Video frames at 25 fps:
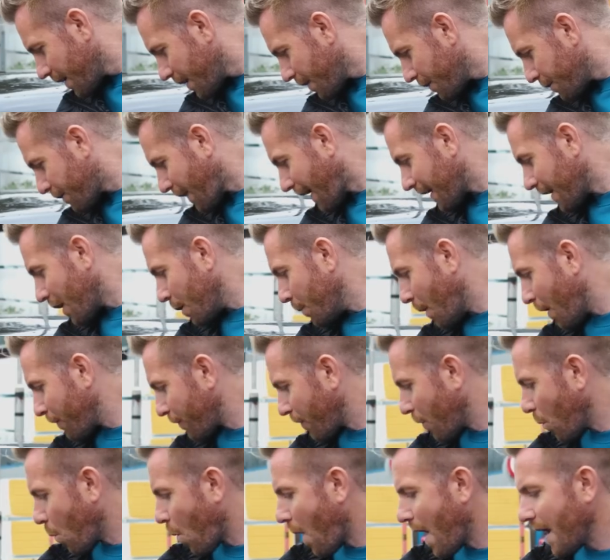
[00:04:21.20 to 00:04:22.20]
Fan Home
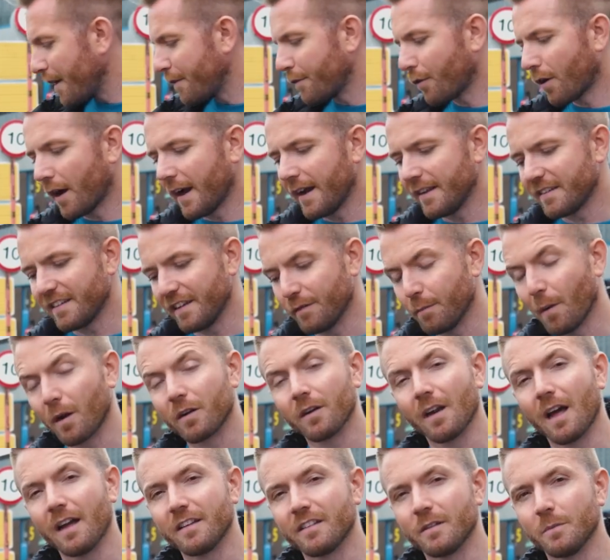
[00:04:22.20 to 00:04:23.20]
offer a wide variety of
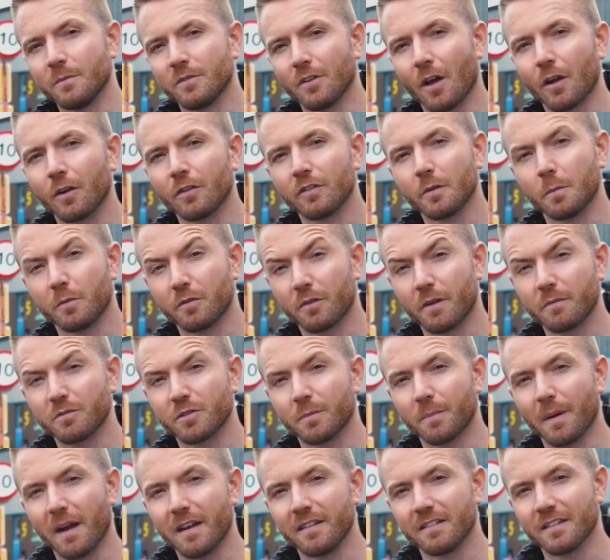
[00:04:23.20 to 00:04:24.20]
model items on a
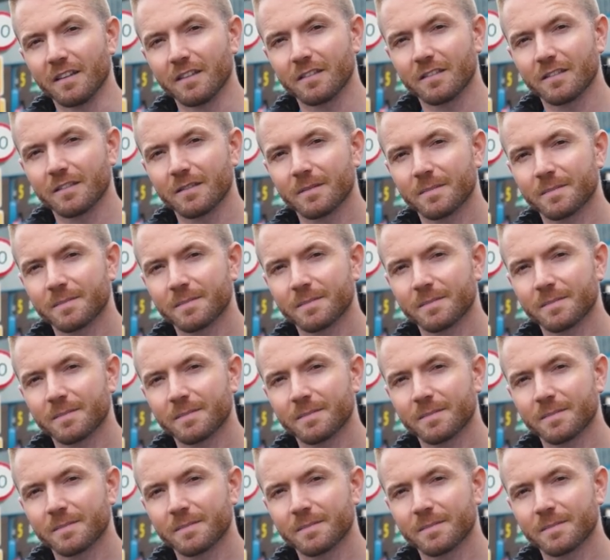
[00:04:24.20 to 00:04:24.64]
subscription basis.